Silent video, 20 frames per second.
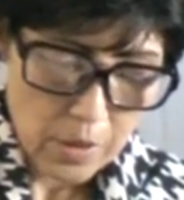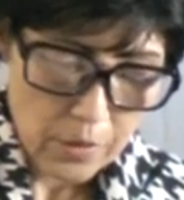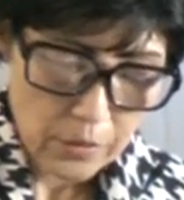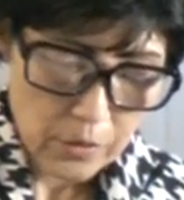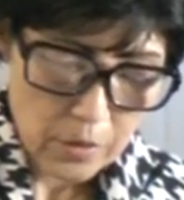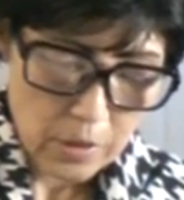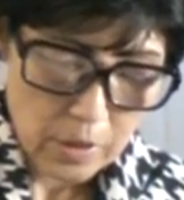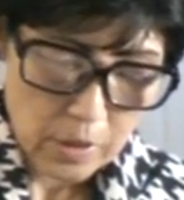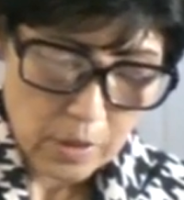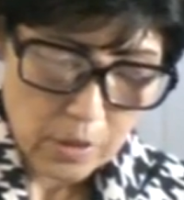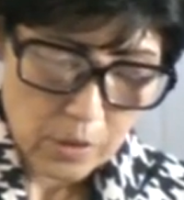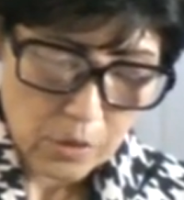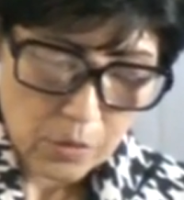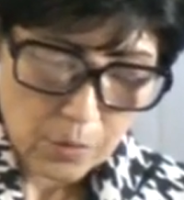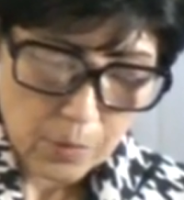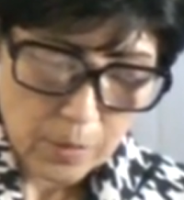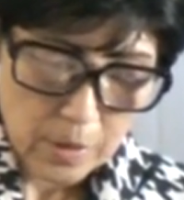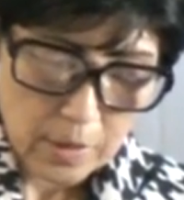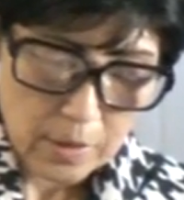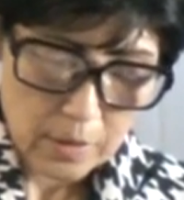under his
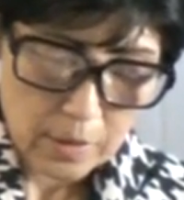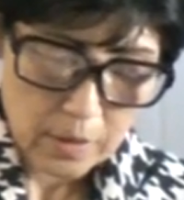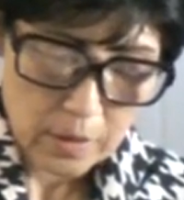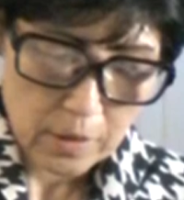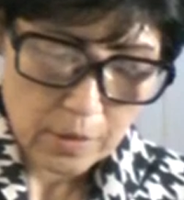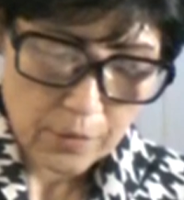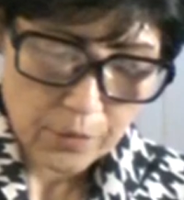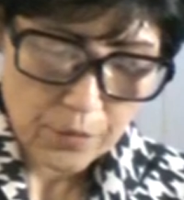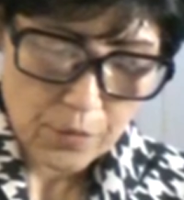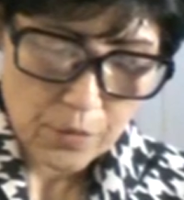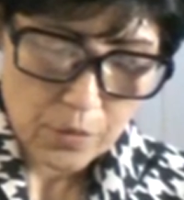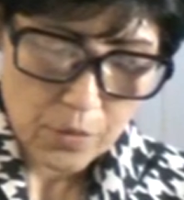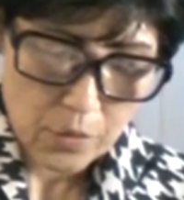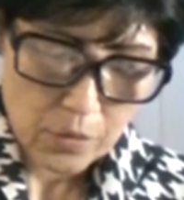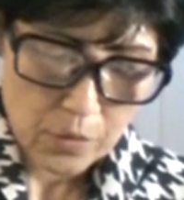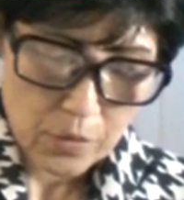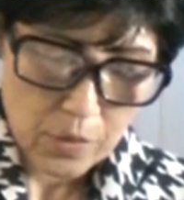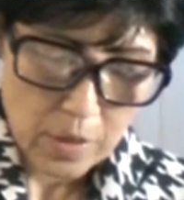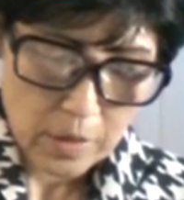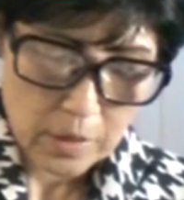sparkler
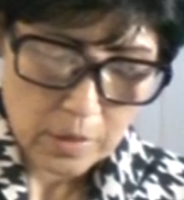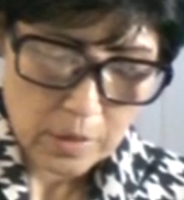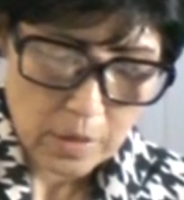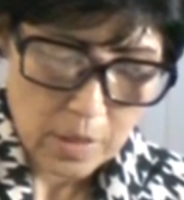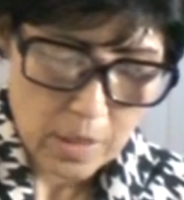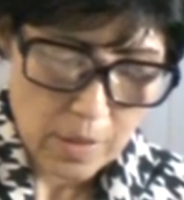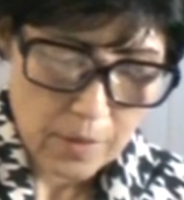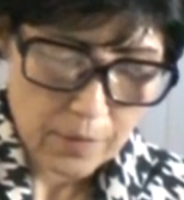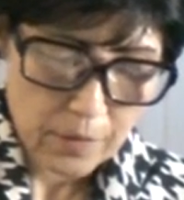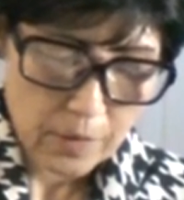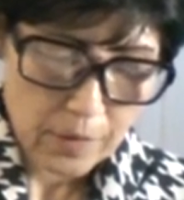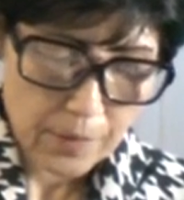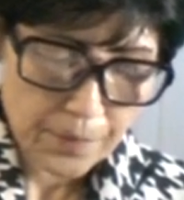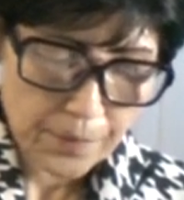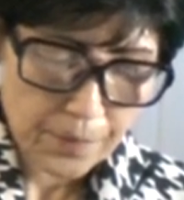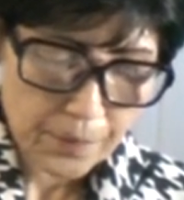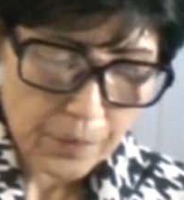four-round cover.